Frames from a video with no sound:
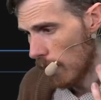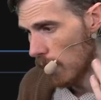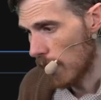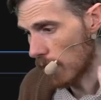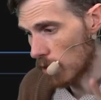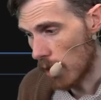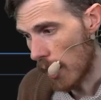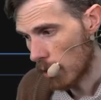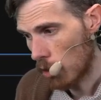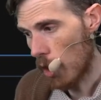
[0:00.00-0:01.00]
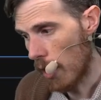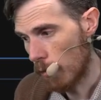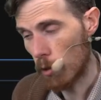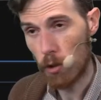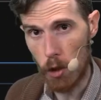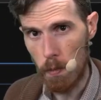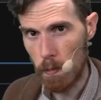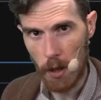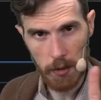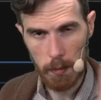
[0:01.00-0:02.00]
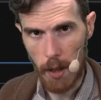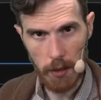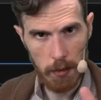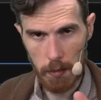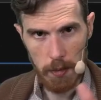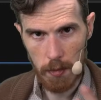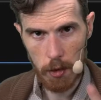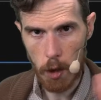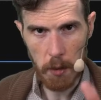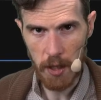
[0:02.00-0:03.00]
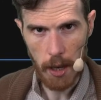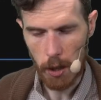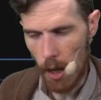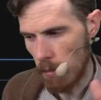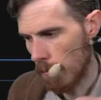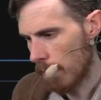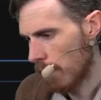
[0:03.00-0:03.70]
That's not Claude for Scoop, because Scoop is not Claude.